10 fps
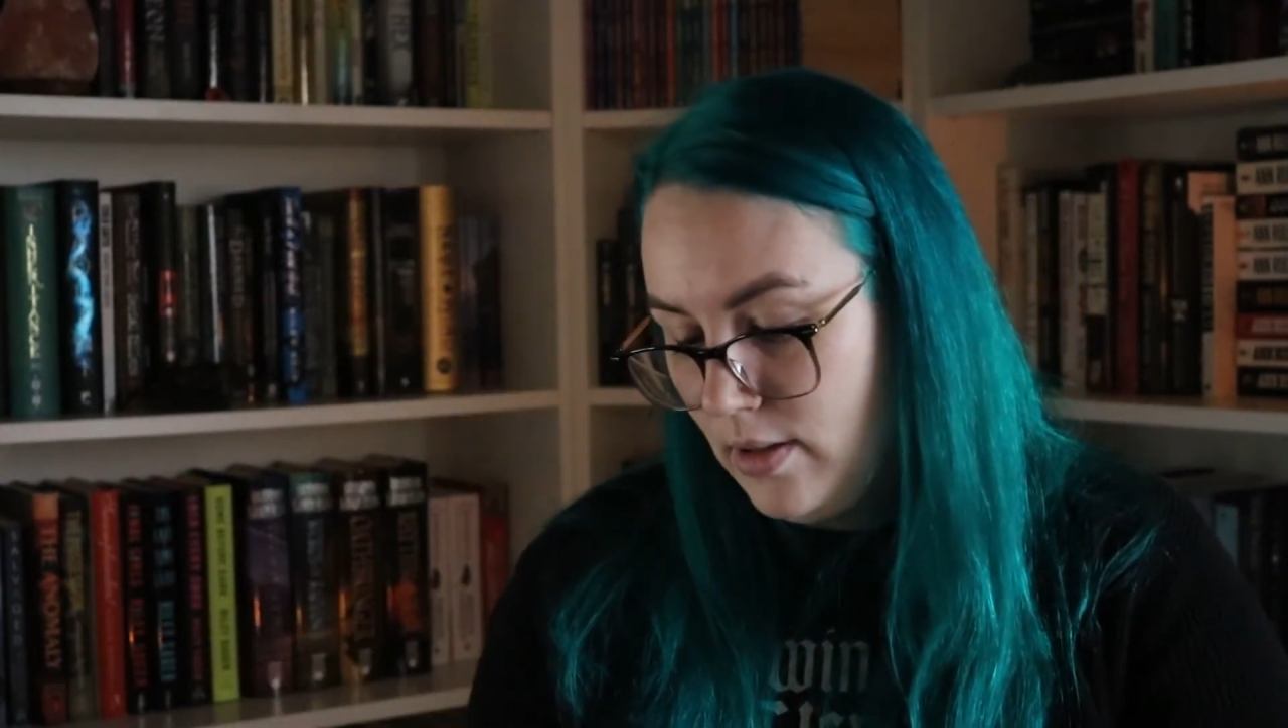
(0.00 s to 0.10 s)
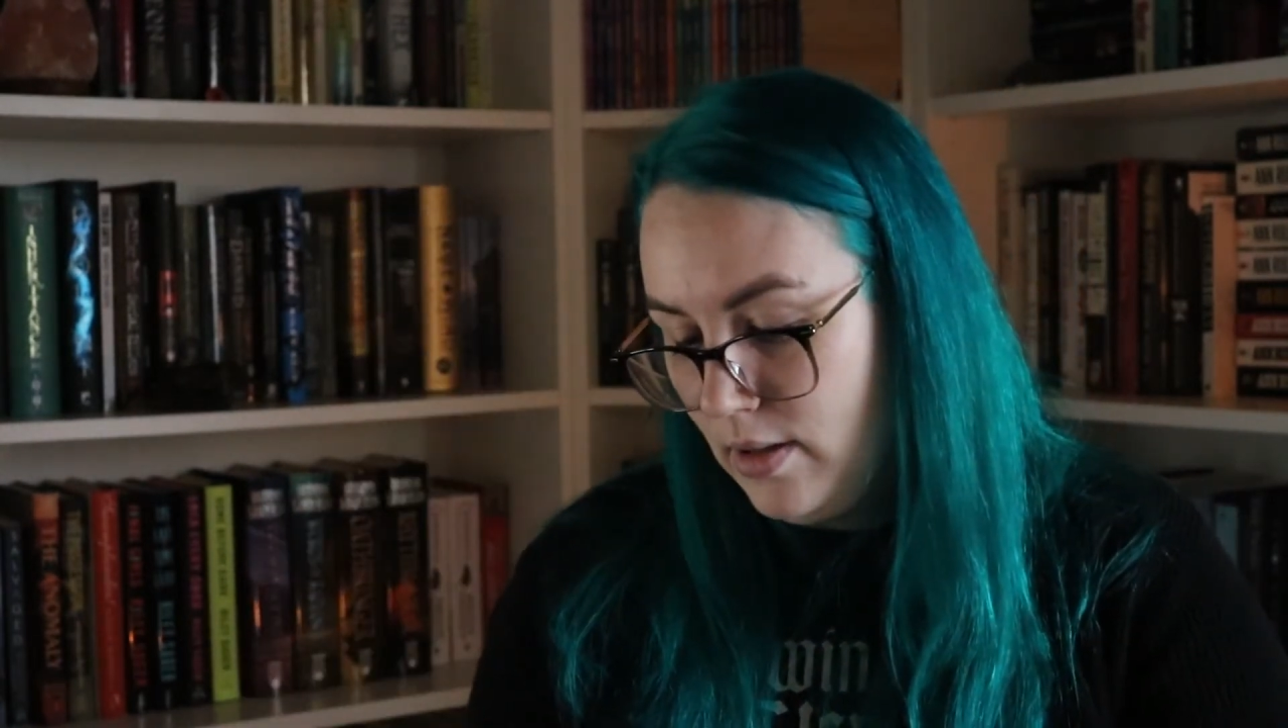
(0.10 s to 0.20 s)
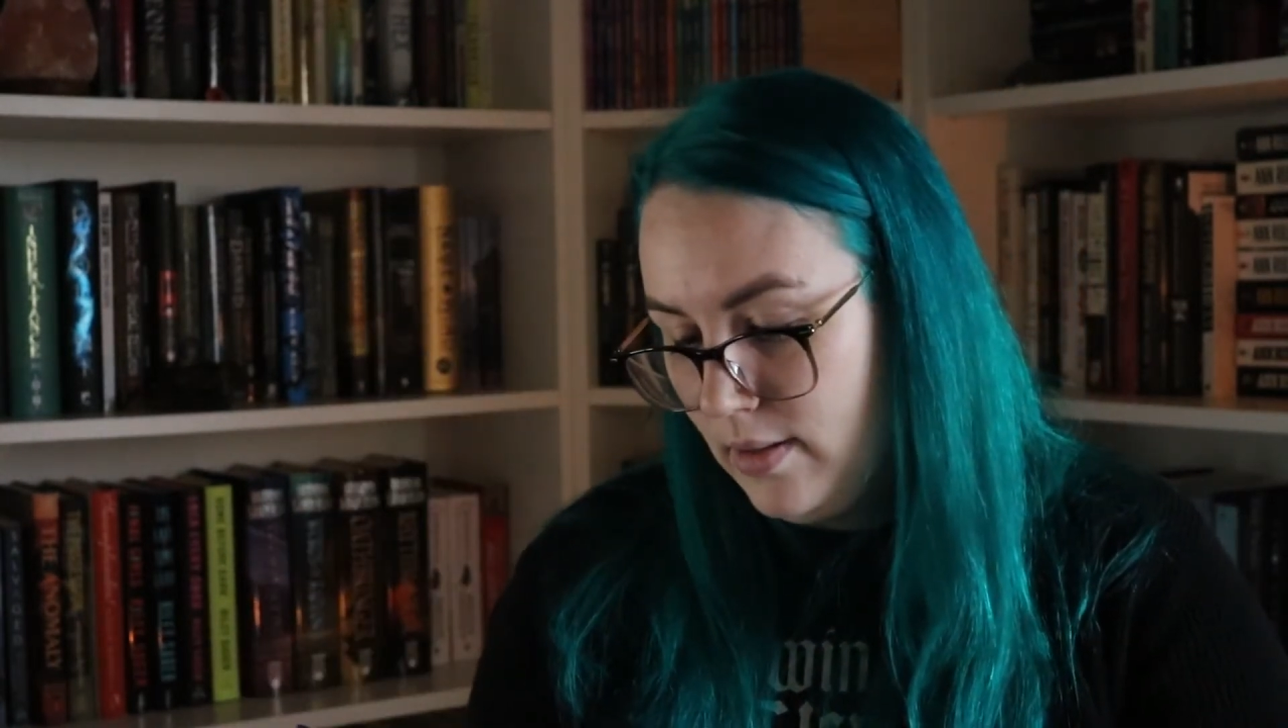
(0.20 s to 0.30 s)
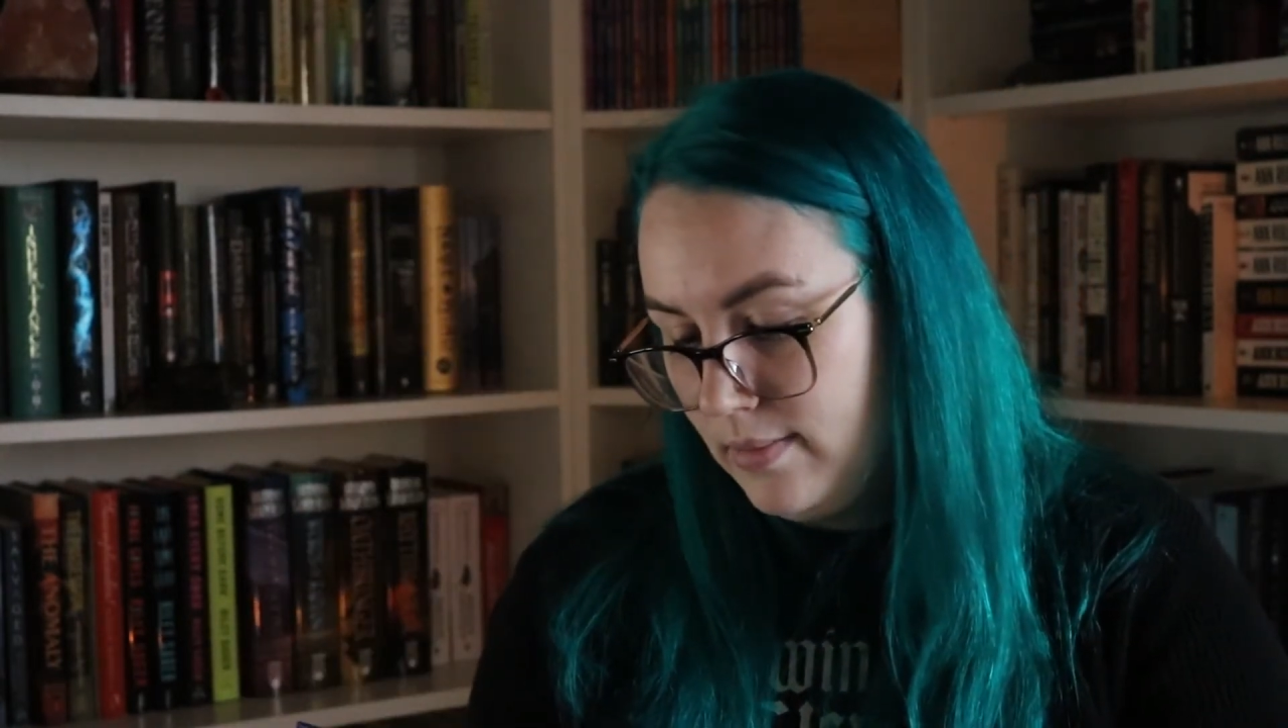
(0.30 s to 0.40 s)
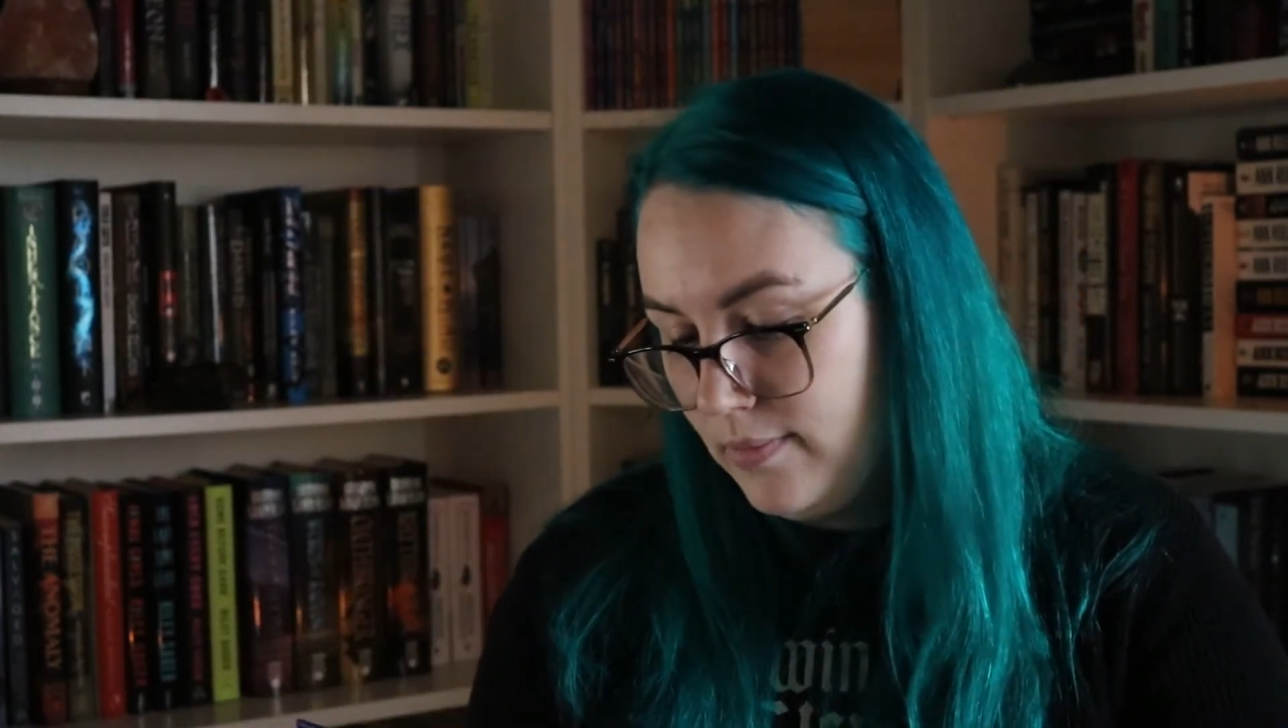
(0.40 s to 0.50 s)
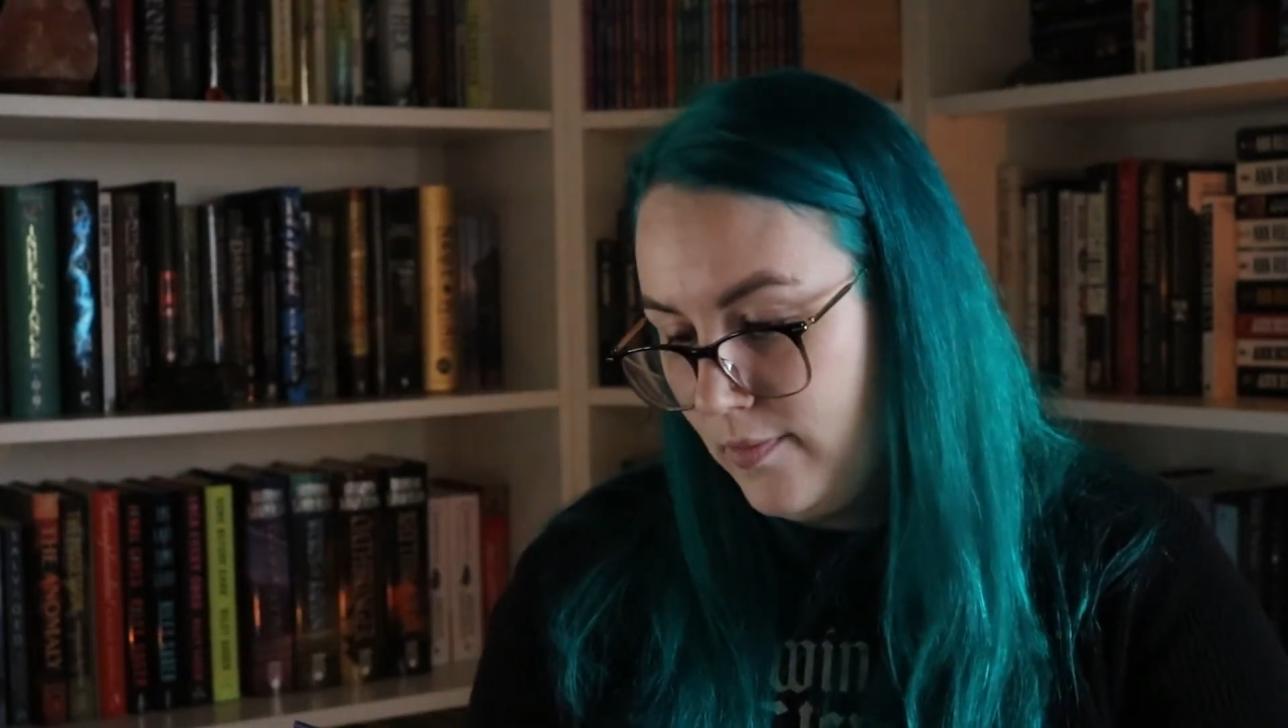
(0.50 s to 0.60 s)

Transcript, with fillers: um,